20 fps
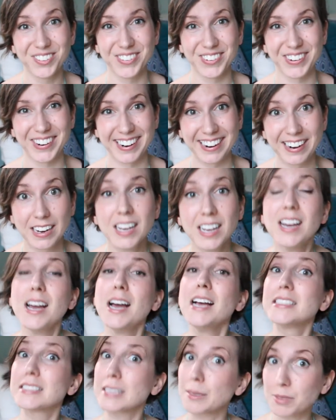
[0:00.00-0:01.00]
or
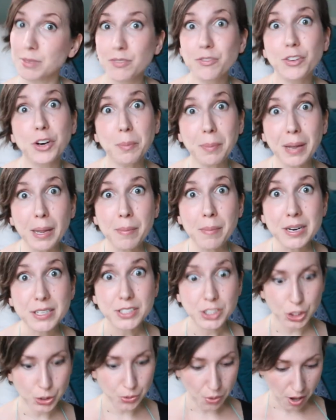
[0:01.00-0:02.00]
something for a baby
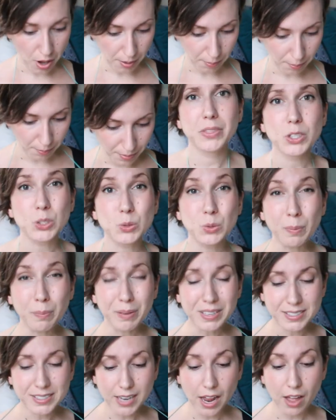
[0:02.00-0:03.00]
to chew on. But the Sweet
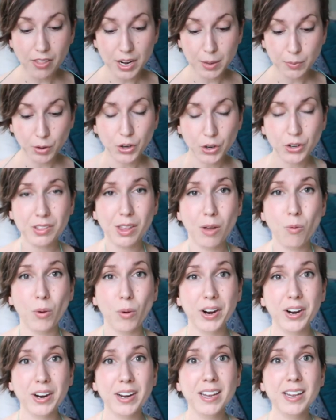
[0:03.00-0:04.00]
Pea style that I'm currently
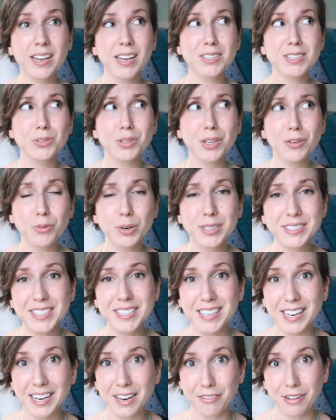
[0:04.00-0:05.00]
wearing is only
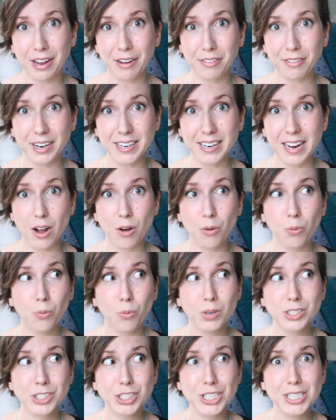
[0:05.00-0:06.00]
$14.95 right now,
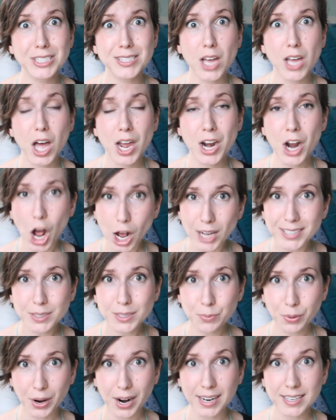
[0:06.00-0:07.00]
which is an
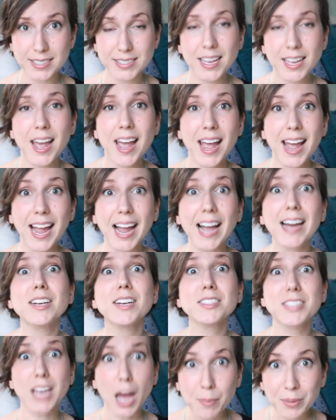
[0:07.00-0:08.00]
awesome price. And
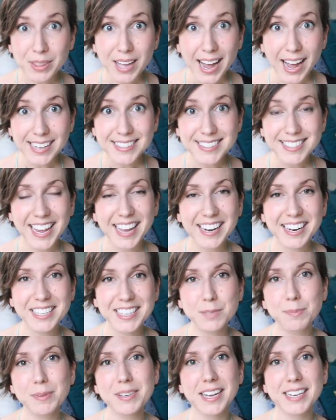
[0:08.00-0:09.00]
on top of that, Annie
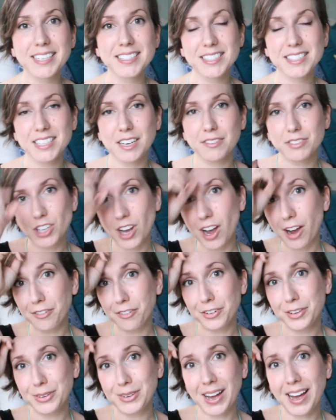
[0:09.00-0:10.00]
has been nice enough to
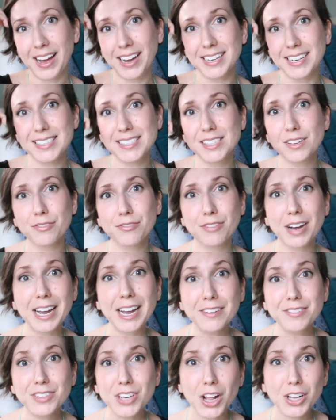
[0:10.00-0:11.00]
offer you guys
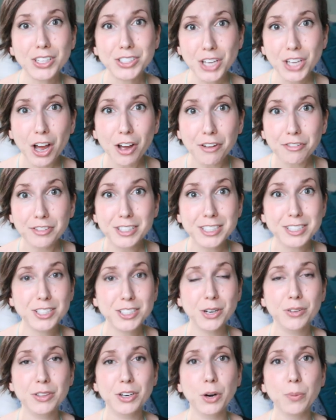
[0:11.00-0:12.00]
$5 off. And
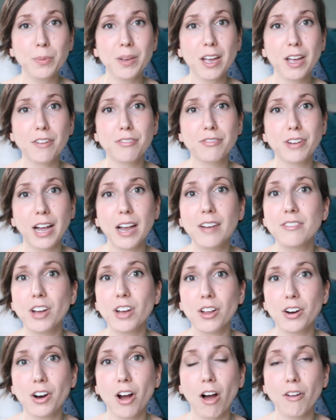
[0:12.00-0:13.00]
so there will be a $5
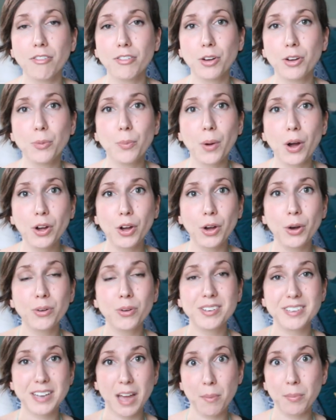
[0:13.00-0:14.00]
off coupon
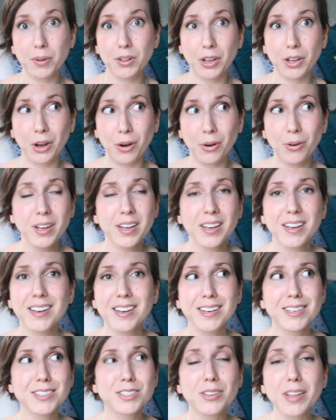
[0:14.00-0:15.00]
code down below.
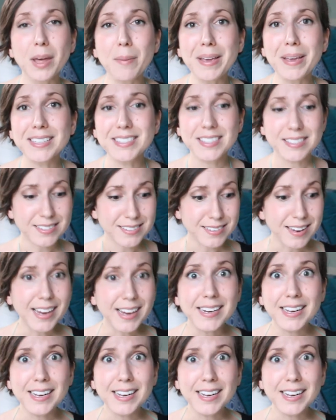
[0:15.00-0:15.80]
So that makes this $9.95.